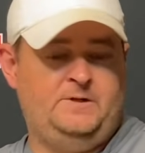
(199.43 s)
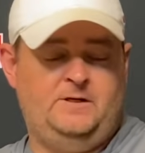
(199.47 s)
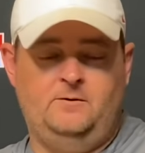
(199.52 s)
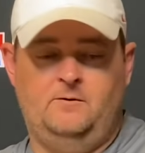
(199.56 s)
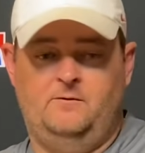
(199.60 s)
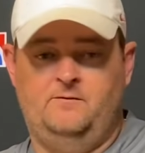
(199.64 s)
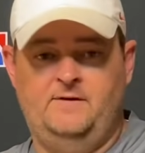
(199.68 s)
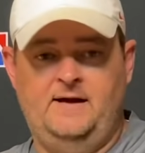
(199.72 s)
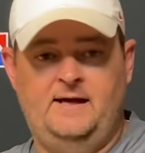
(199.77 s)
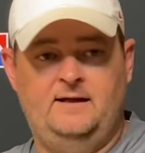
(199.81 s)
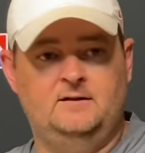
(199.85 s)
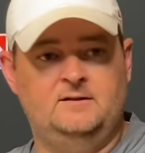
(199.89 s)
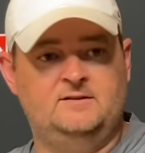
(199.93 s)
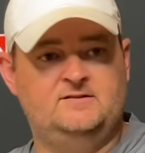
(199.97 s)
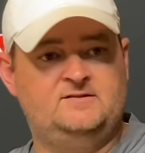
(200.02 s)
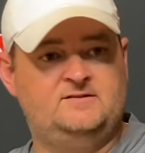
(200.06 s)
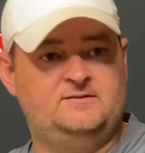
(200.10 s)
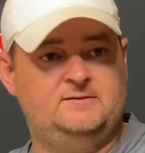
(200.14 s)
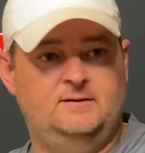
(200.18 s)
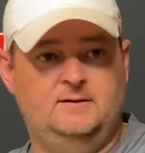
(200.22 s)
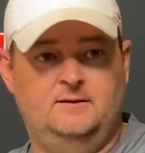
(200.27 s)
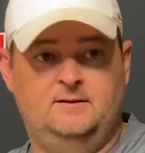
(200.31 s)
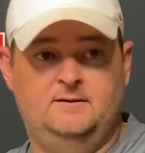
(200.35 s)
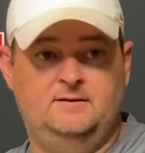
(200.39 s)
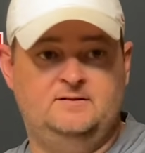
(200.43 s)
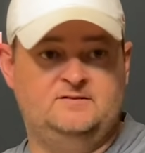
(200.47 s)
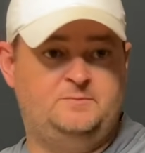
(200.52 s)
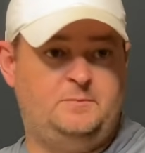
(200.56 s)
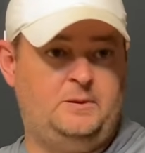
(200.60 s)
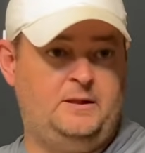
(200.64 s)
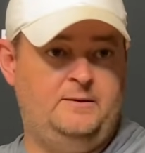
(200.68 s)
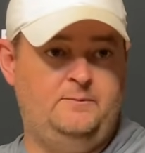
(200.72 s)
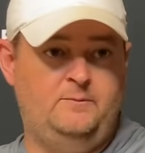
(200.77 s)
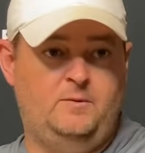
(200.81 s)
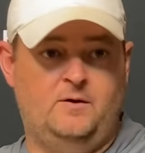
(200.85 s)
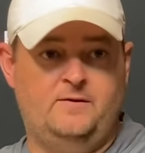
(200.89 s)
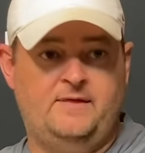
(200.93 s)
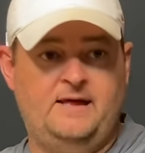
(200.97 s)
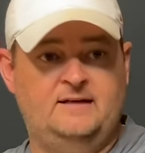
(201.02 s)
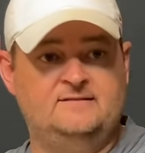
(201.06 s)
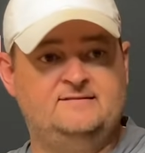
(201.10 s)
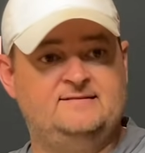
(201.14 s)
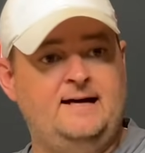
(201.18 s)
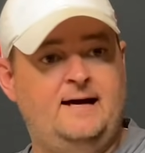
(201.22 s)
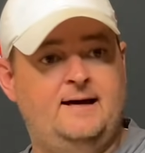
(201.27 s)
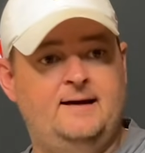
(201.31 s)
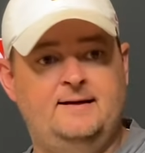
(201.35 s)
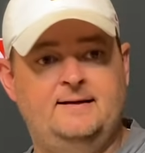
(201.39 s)
Bayless has played both
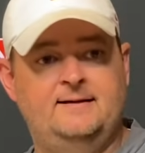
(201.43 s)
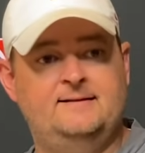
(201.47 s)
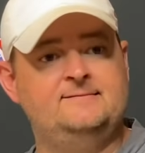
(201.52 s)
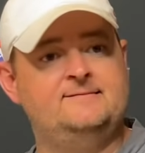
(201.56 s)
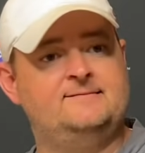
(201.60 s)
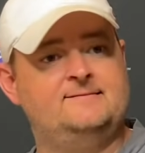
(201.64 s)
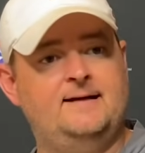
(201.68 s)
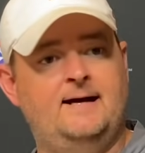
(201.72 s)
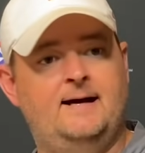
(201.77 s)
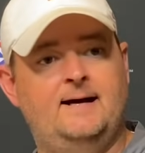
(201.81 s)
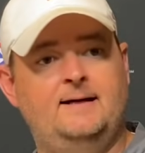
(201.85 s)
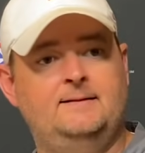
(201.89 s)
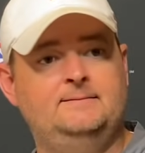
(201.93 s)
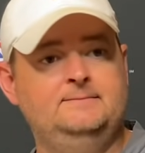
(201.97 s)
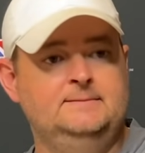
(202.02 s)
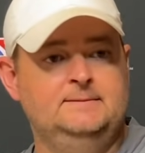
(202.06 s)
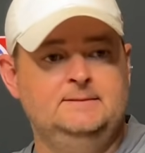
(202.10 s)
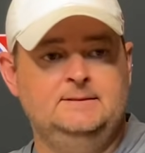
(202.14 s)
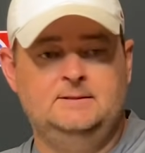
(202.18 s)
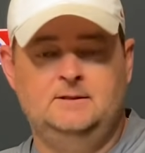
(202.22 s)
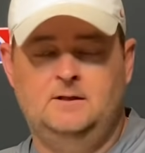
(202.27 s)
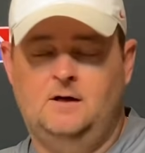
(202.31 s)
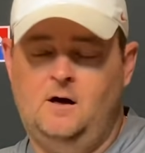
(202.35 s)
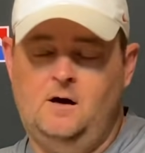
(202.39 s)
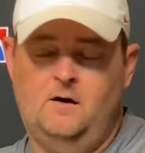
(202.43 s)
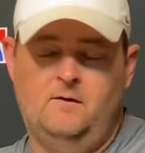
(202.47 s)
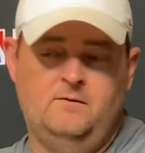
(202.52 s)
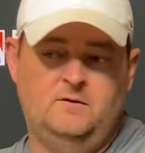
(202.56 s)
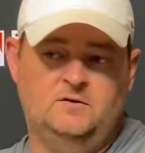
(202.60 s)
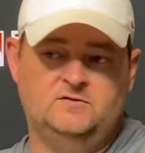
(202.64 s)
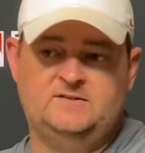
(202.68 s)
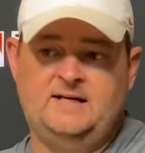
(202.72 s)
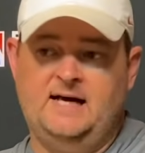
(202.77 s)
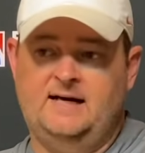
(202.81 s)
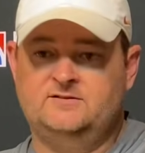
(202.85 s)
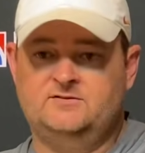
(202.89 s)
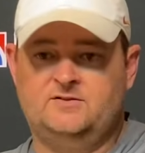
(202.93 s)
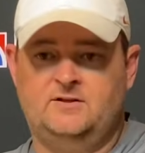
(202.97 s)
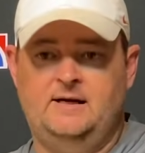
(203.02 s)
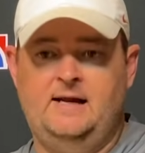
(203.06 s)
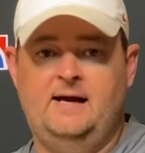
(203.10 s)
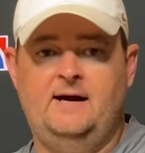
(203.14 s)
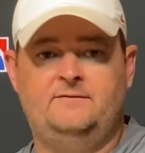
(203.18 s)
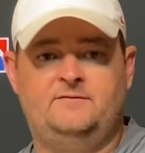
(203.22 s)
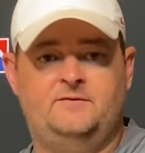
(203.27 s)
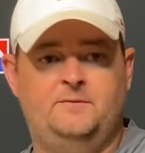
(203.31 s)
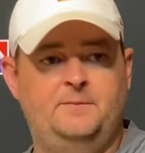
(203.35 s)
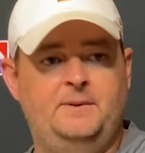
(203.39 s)
outside and inside. All those guys are going
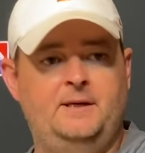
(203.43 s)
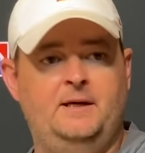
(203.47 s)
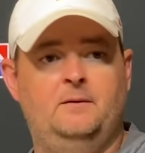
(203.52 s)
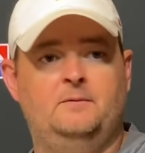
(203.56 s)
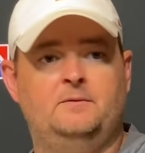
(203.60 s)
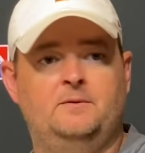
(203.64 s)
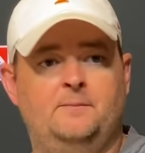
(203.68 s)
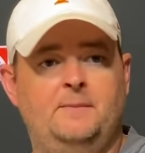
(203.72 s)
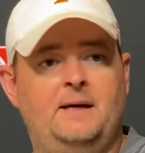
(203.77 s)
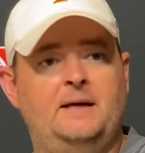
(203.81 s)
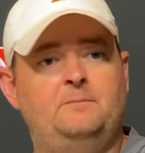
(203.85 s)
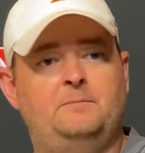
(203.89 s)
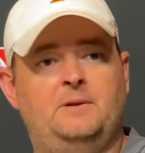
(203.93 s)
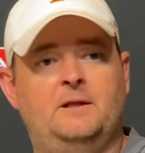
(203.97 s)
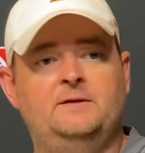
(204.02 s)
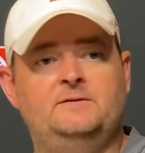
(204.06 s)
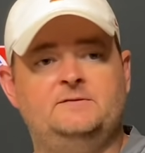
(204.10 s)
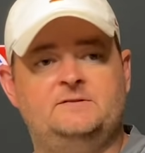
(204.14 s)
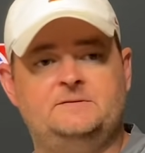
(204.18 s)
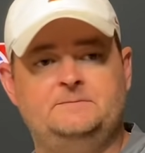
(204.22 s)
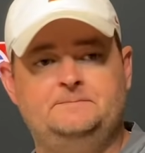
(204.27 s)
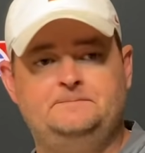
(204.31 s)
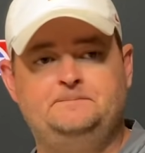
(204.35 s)
to have to be able to make plays.